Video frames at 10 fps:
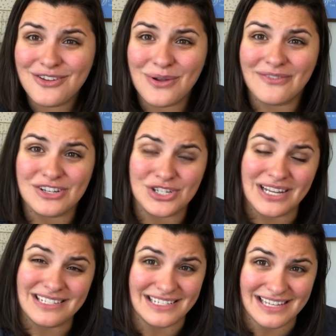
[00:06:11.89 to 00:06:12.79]
You have
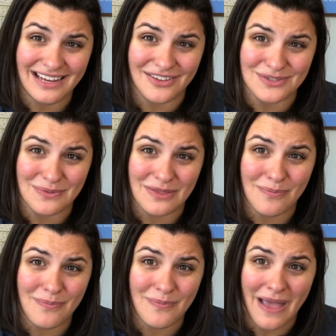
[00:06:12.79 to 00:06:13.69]
Enchanted Tales with
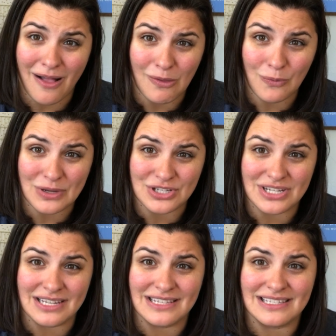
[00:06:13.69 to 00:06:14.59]
Belle,
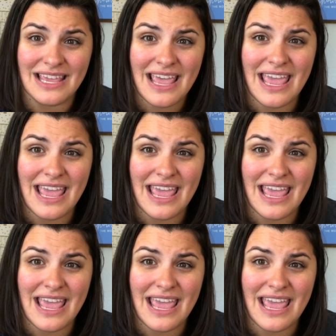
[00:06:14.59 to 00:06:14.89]
which is